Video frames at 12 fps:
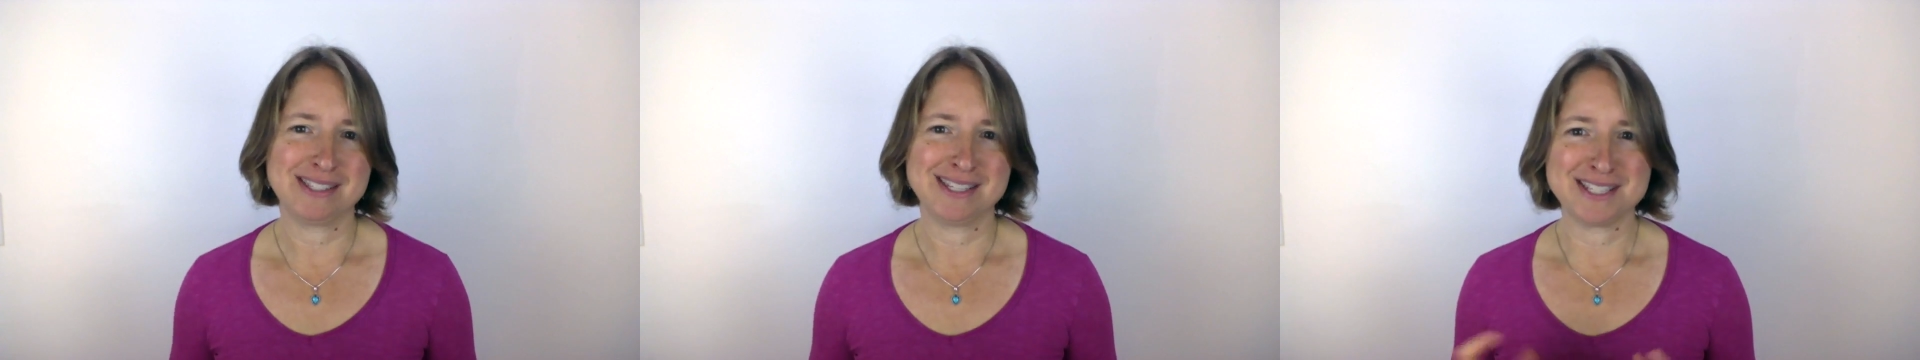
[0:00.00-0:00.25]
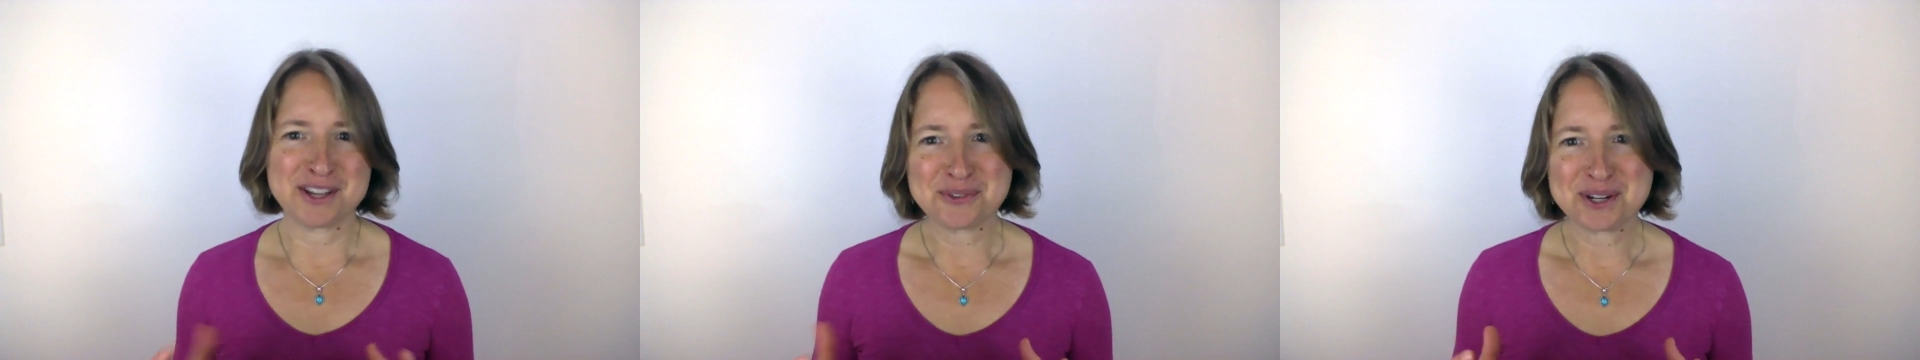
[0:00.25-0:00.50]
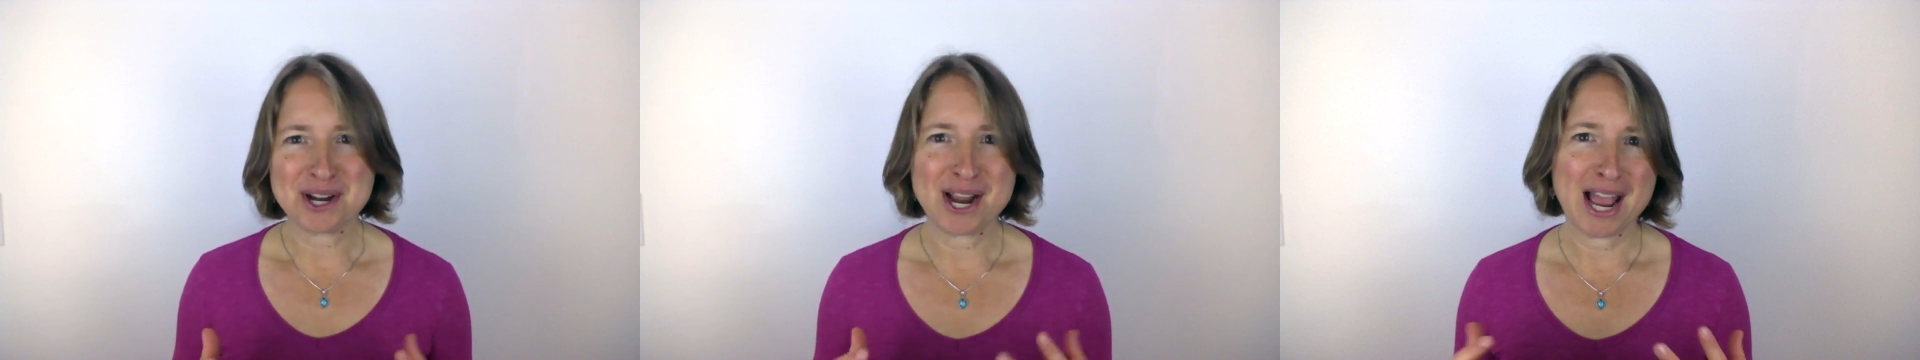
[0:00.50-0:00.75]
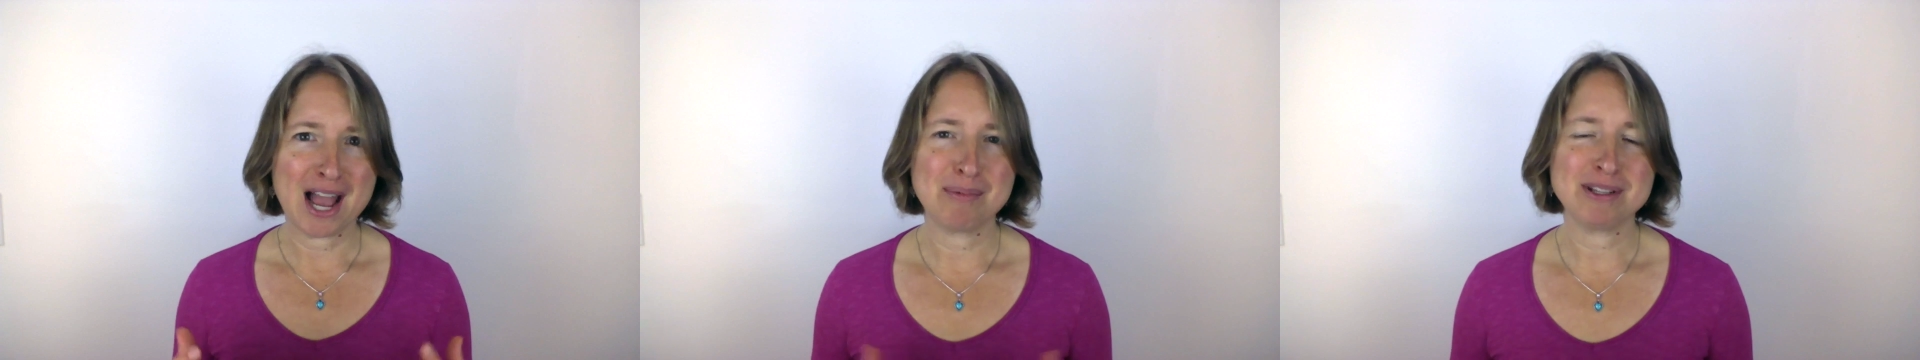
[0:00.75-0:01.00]
the self-care
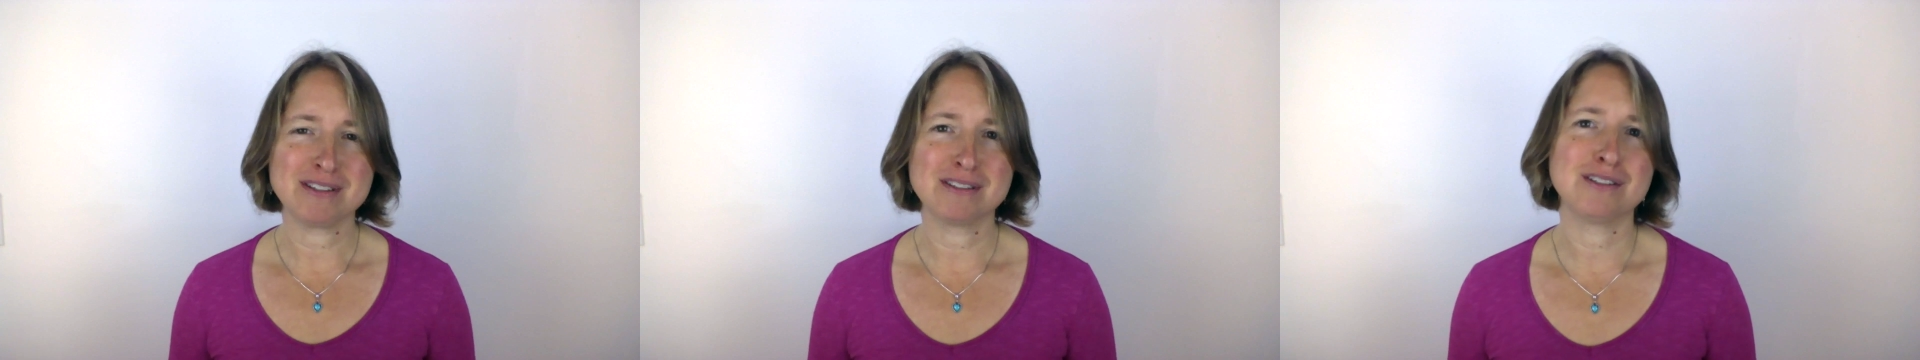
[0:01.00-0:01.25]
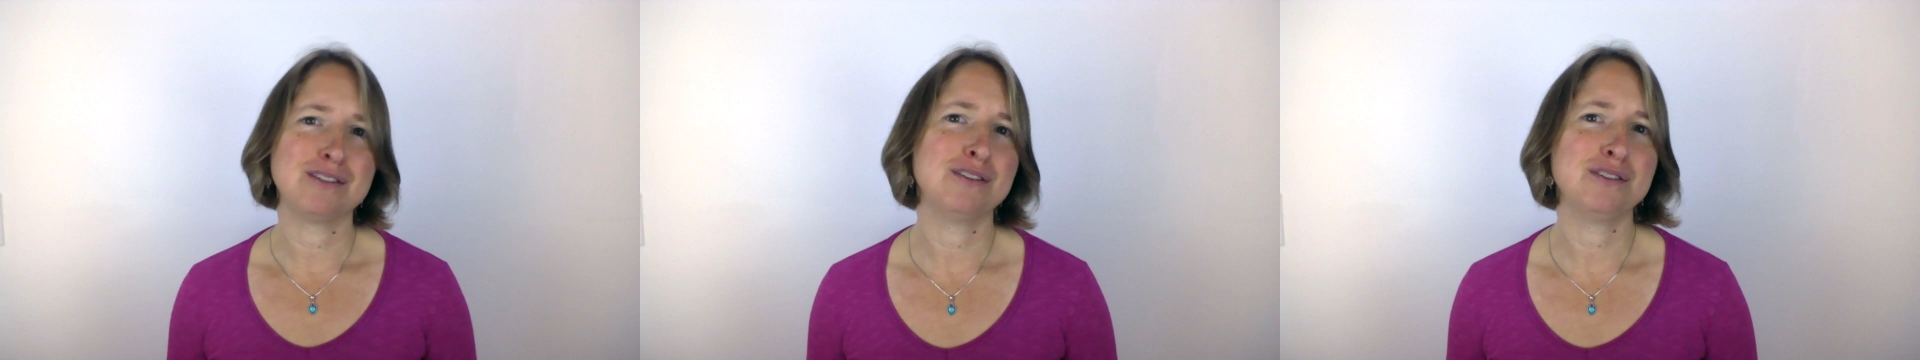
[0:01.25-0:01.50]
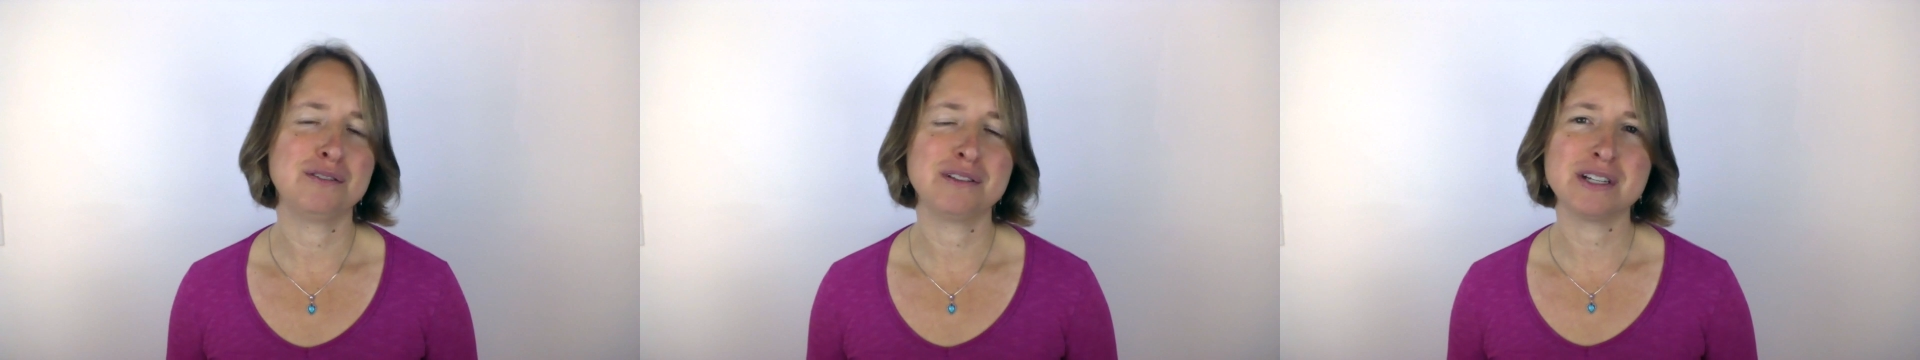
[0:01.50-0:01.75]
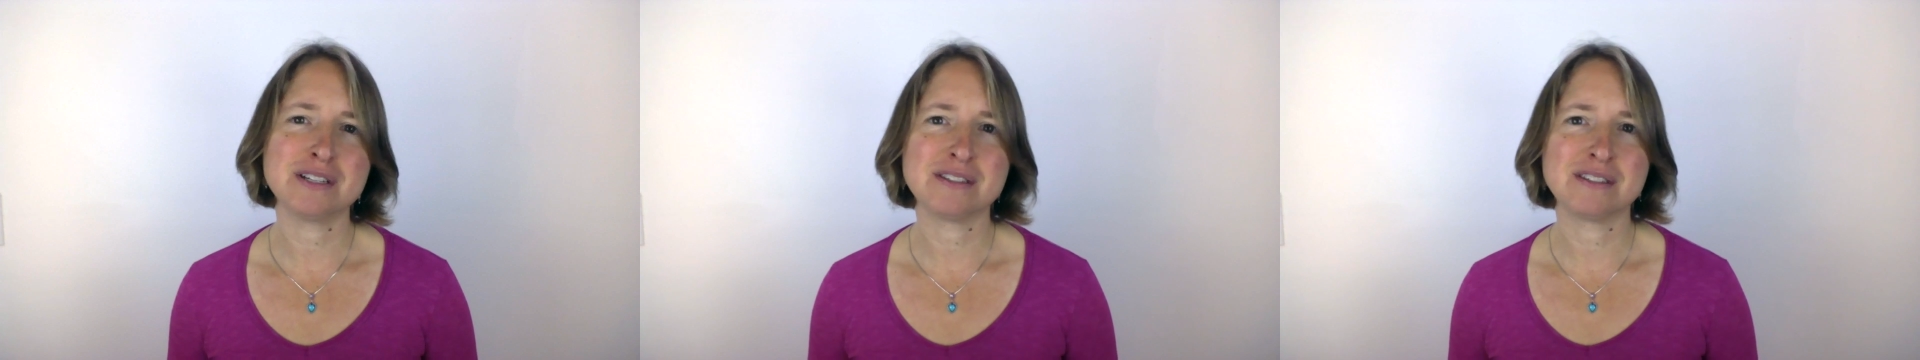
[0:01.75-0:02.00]
habits on the to-do
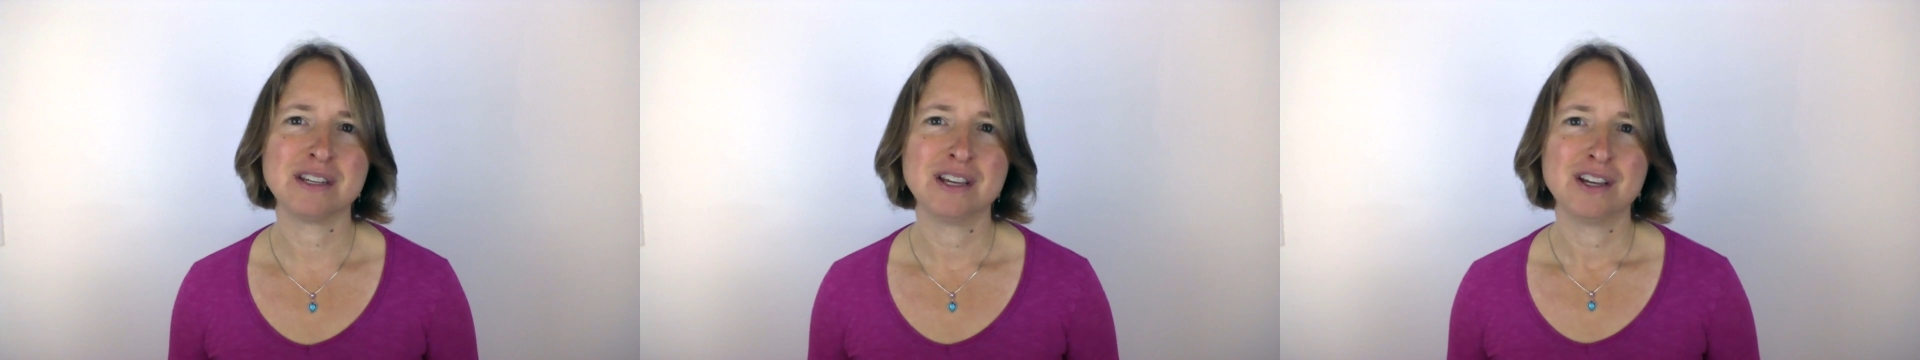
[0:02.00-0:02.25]
list,